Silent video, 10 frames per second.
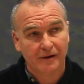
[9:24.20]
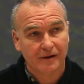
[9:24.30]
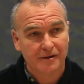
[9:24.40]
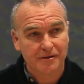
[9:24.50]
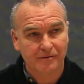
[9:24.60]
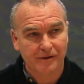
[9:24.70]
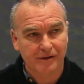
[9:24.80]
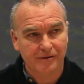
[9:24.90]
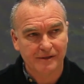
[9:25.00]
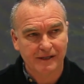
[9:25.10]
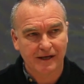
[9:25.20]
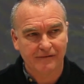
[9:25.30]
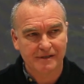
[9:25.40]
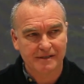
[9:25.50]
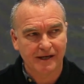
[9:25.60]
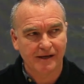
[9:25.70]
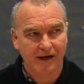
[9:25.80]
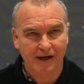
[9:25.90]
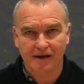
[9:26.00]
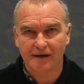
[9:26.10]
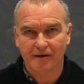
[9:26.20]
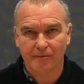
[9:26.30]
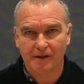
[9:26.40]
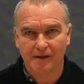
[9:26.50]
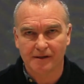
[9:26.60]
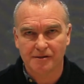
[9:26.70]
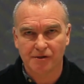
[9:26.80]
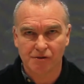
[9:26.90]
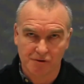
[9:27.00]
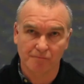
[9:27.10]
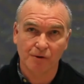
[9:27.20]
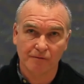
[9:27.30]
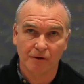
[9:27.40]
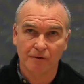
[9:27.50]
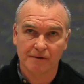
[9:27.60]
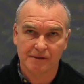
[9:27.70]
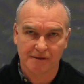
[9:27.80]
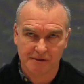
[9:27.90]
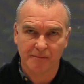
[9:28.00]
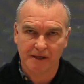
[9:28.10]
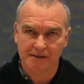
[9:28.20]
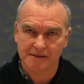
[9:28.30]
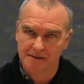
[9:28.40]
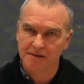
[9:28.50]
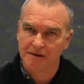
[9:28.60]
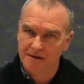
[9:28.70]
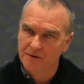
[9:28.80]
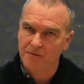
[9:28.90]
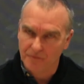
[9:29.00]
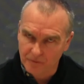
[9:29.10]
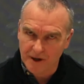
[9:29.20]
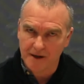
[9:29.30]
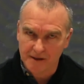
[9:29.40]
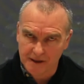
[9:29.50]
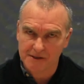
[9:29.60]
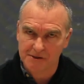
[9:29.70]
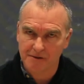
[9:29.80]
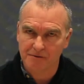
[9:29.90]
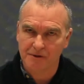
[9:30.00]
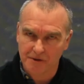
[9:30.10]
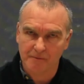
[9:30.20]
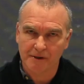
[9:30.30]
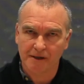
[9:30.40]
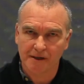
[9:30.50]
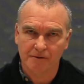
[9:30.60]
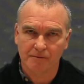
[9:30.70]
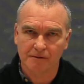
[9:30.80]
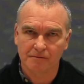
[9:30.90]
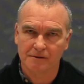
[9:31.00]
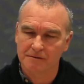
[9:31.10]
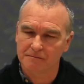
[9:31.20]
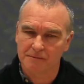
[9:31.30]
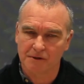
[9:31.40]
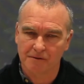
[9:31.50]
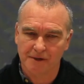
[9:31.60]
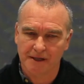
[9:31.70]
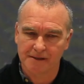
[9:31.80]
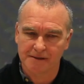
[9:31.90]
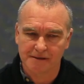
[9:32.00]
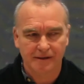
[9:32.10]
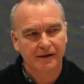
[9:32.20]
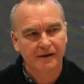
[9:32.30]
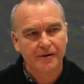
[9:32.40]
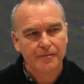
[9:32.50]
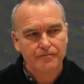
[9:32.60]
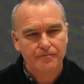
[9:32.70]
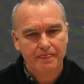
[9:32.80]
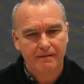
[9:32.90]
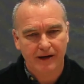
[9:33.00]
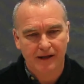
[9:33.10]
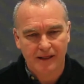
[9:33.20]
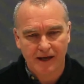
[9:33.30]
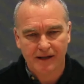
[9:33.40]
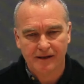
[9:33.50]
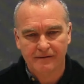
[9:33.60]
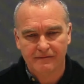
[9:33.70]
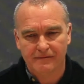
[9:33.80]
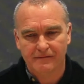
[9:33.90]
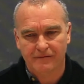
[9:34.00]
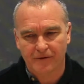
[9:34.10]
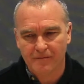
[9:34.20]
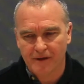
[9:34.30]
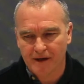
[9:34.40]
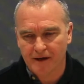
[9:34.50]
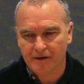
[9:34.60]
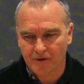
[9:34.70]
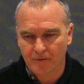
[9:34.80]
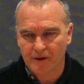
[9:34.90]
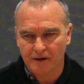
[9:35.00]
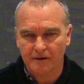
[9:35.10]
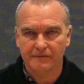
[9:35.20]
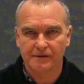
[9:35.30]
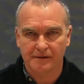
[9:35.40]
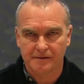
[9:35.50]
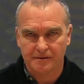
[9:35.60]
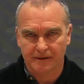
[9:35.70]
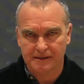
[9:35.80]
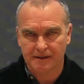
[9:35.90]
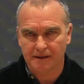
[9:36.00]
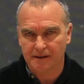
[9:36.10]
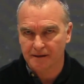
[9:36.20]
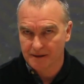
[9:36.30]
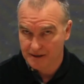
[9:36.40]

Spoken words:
so that you didn't have to say, I agree with this, you just moved over to the space where the issue that you agreed with was located. And then from there, growing confidence to actually,